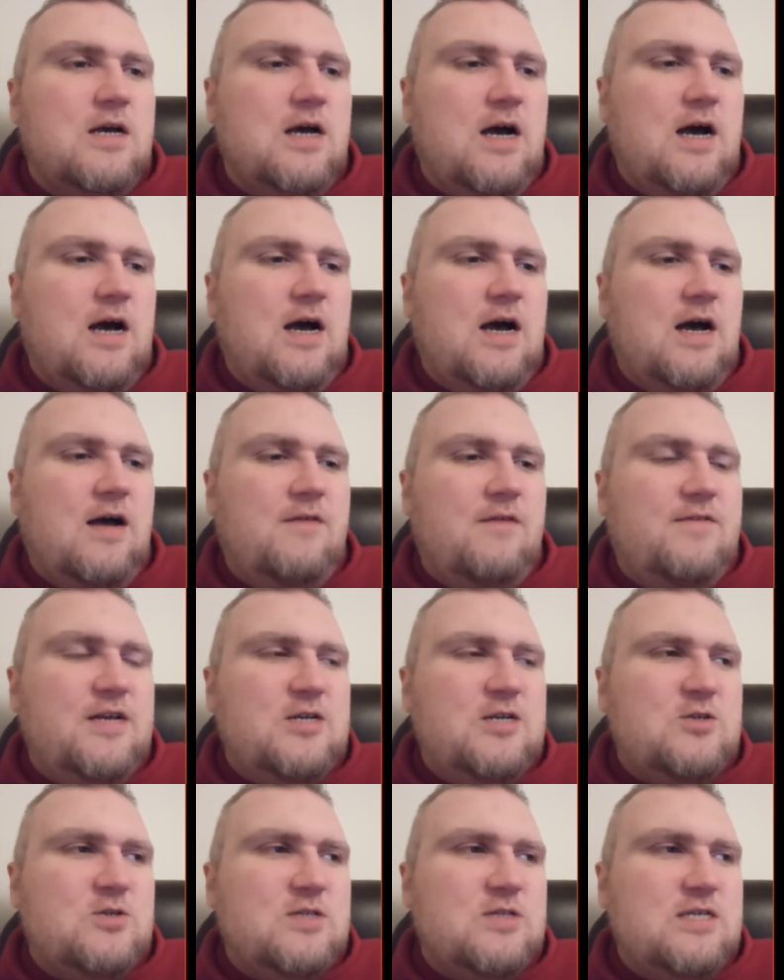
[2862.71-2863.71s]
uh,
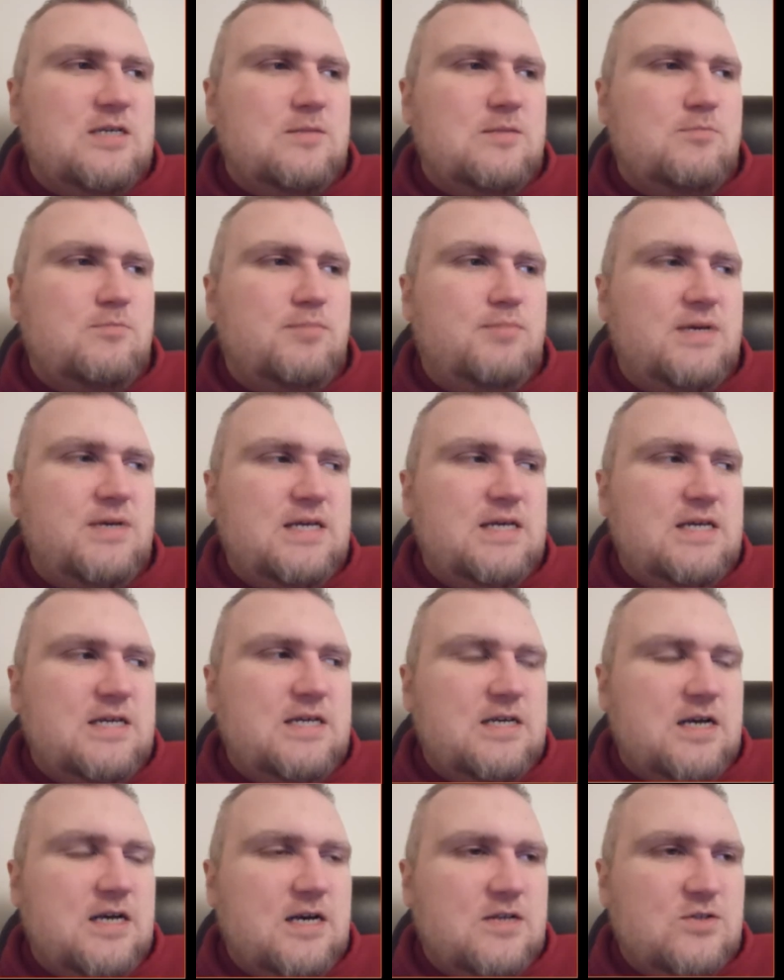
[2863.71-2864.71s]
eventually
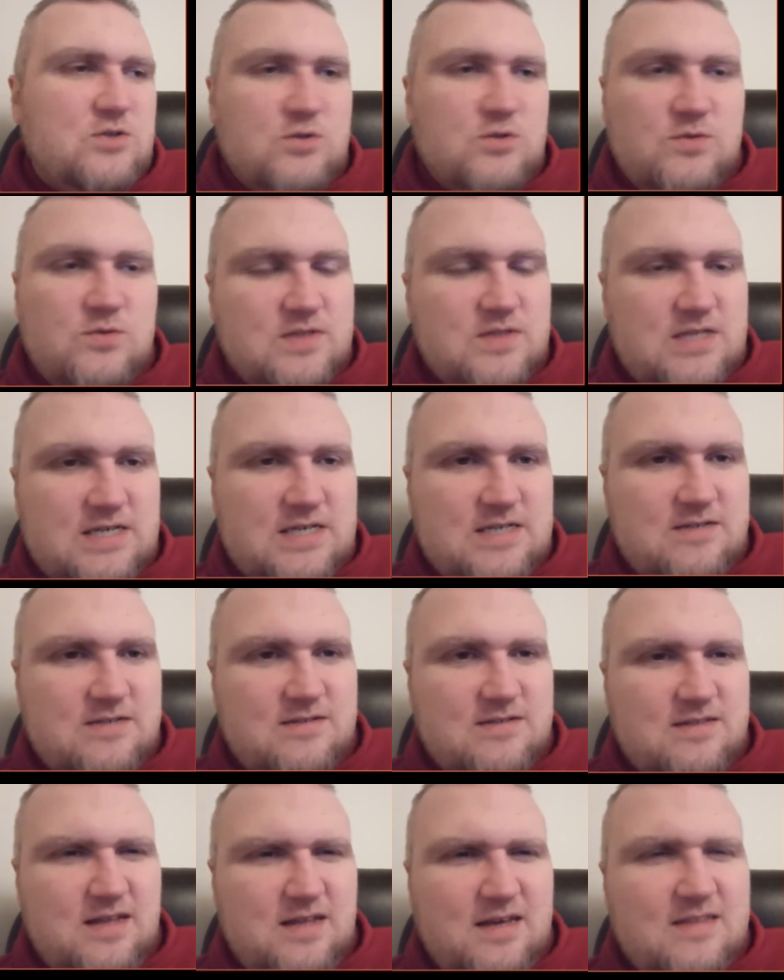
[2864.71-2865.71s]
be uh, certain things
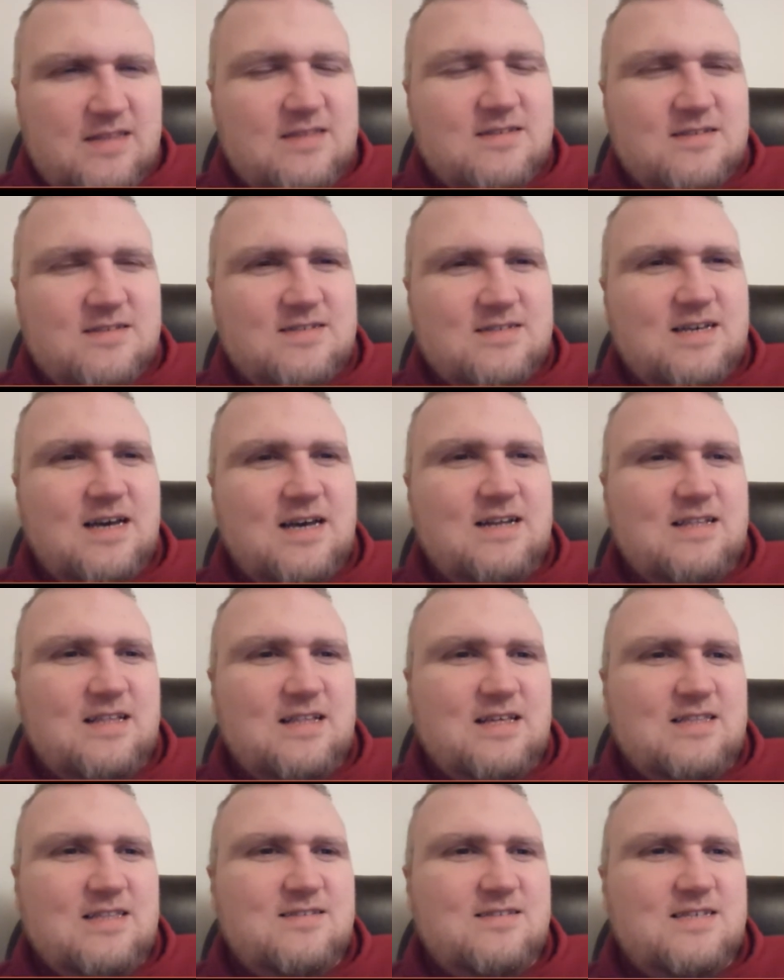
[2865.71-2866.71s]
and like this is kind of
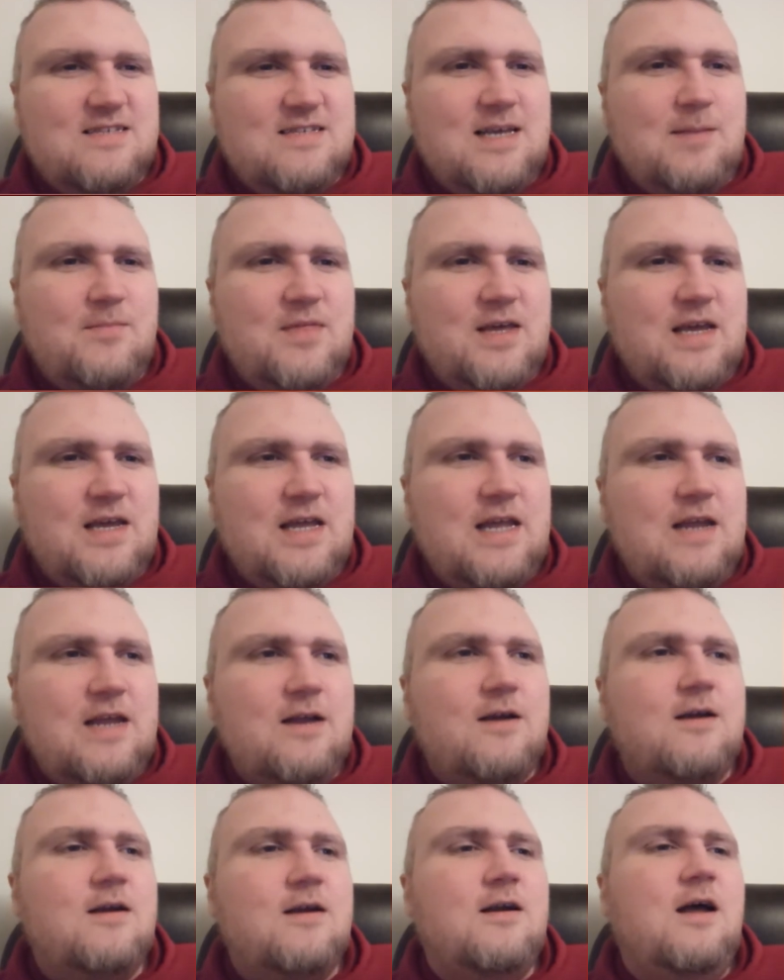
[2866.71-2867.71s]
like the same thing
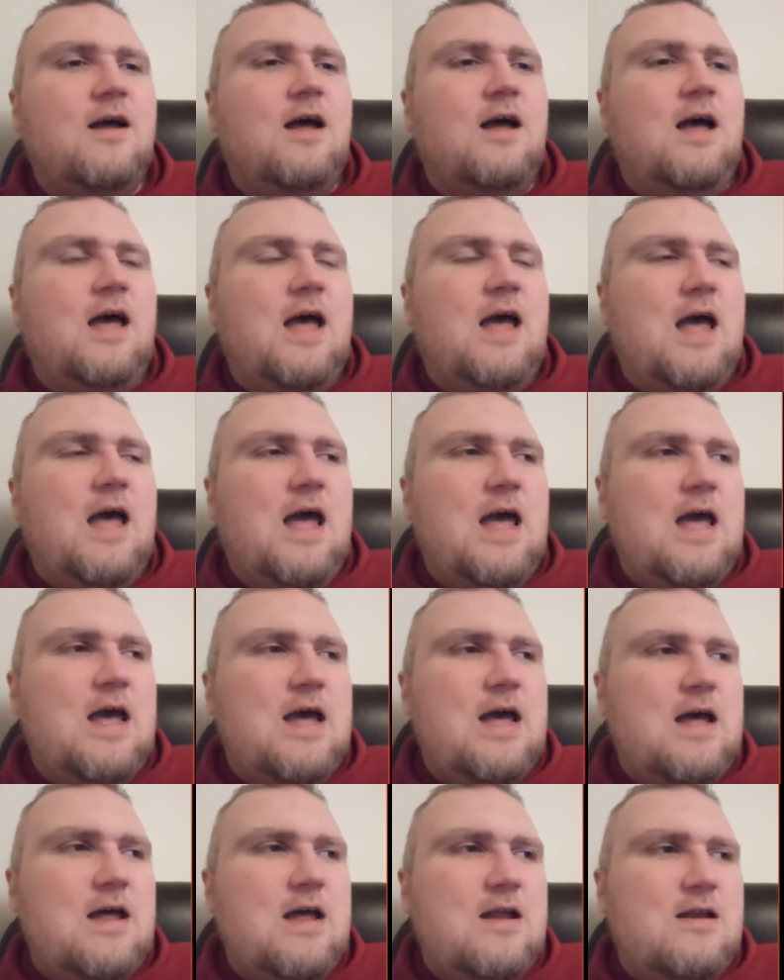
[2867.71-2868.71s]
here
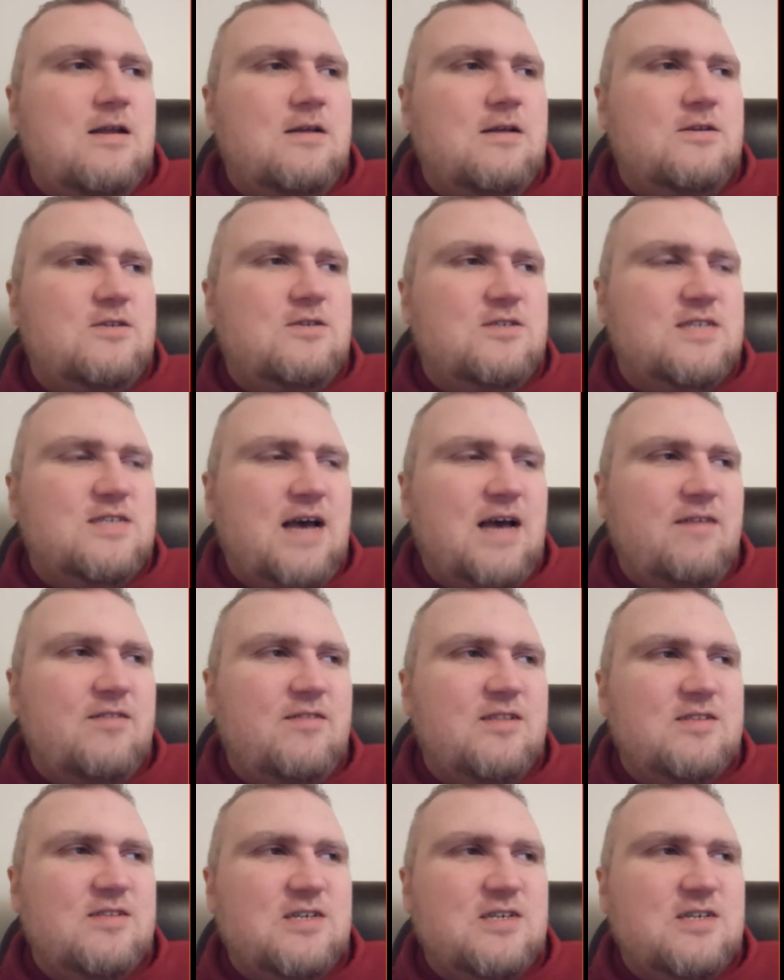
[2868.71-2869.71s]
and just having
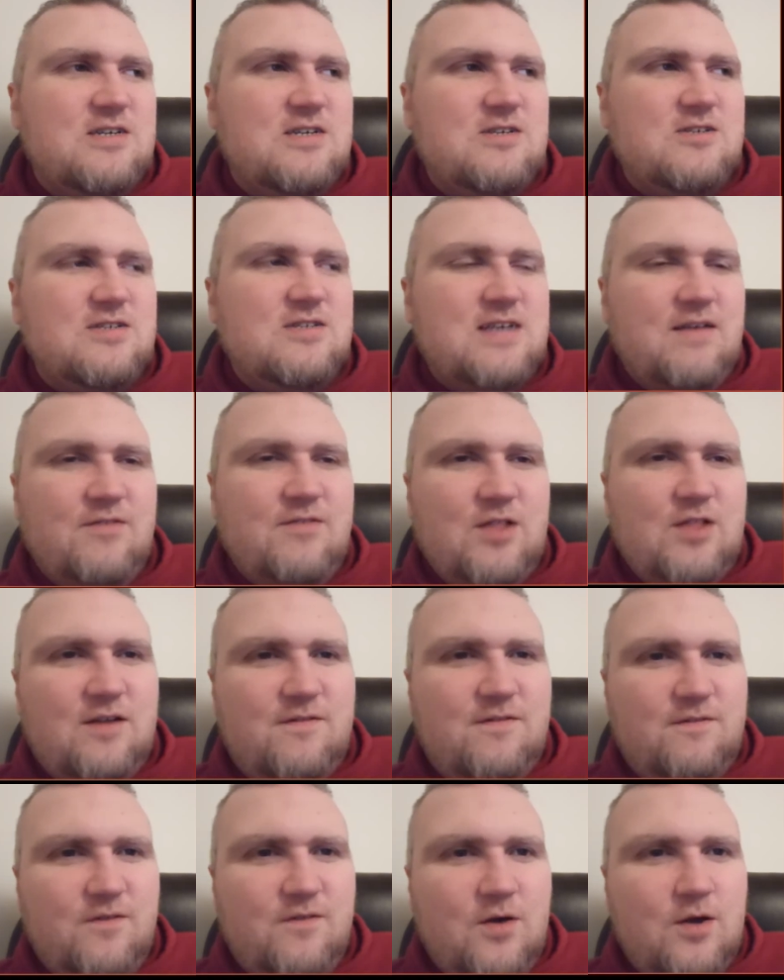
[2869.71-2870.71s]
these characters have a lot
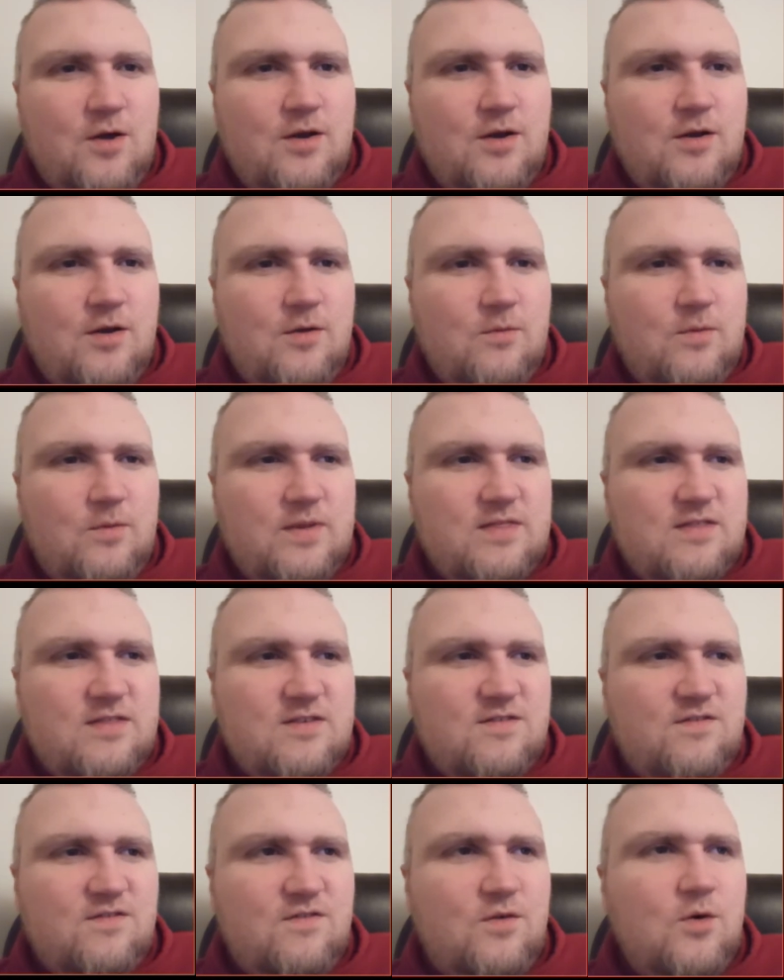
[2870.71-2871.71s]
of fun with
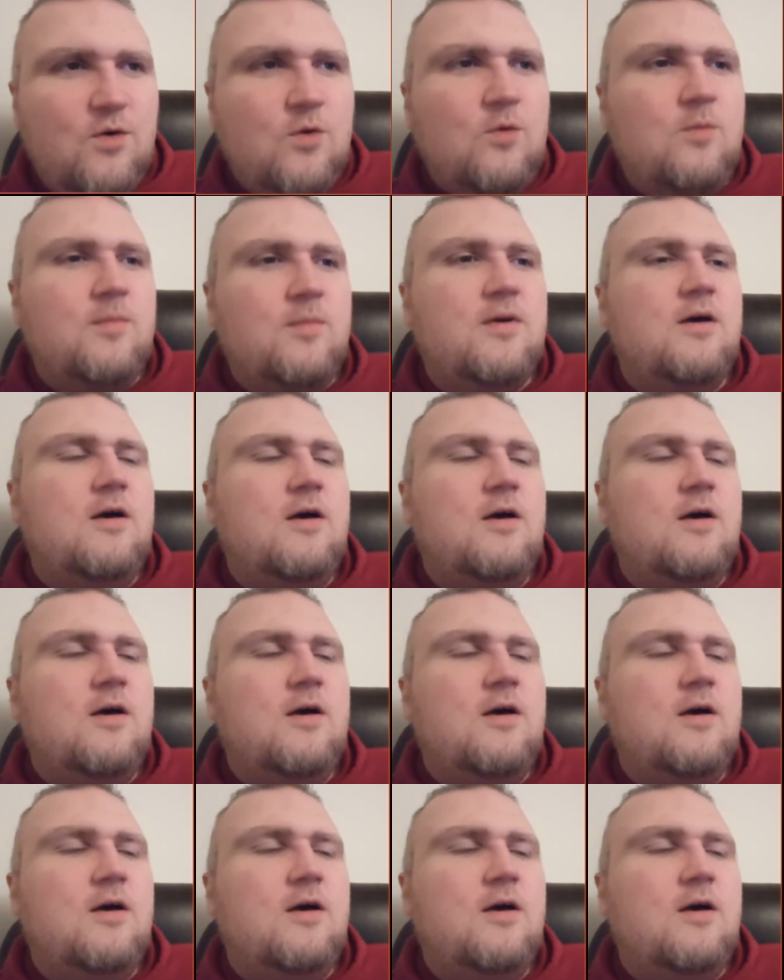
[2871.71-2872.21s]
this film